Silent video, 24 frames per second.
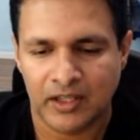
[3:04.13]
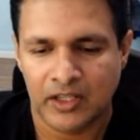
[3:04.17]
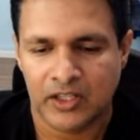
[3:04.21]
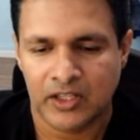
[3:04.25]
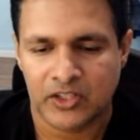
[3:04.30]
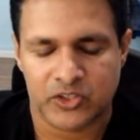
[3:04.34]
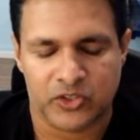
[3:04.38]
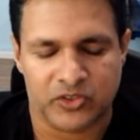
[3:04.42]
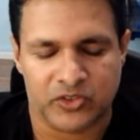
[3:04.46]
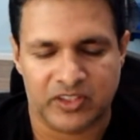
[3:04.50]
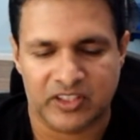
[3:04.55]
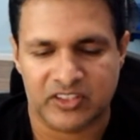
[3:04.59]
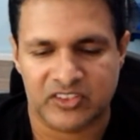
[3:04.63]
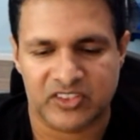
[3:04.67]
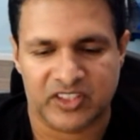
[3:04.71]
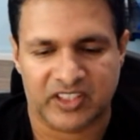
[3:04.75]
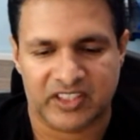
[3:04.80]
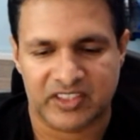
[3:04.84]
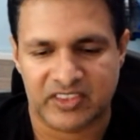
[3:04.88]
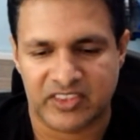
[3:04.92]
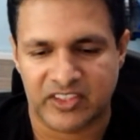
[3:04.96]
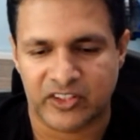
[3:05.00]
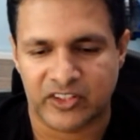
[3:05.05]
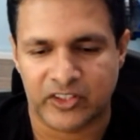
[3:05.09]
So things like
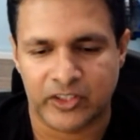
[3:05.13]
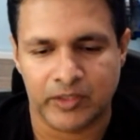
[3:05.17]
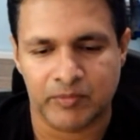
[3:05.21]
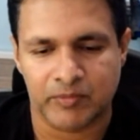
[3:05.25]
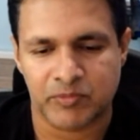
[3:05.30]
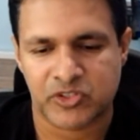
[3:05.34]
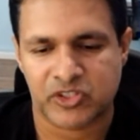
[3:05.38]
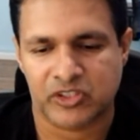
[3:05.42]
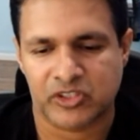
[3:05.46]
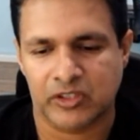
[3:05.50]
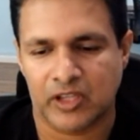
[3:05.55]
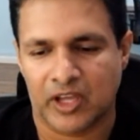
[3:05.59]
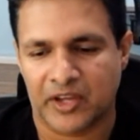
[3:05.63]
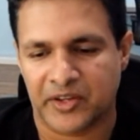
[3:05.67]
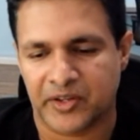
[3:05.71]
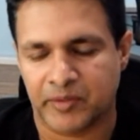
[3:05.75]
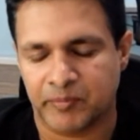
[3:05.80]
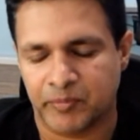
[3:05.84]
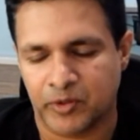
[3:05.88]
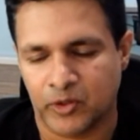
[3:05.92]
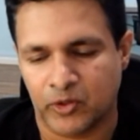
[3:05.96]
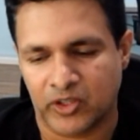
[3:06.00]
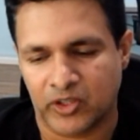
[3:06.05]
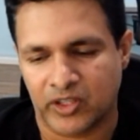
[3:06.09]
Ethereum, Solana,
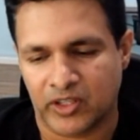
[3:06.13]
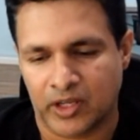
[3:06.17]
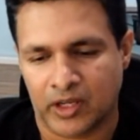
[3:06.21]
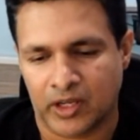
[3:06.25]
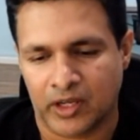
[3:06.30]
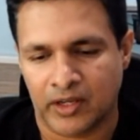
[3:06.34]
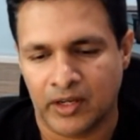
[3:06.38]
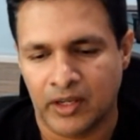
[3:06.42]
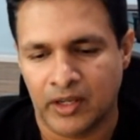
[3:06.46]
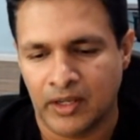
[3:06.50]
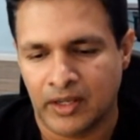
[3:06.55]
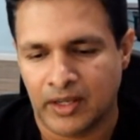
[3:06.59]
Polkadot,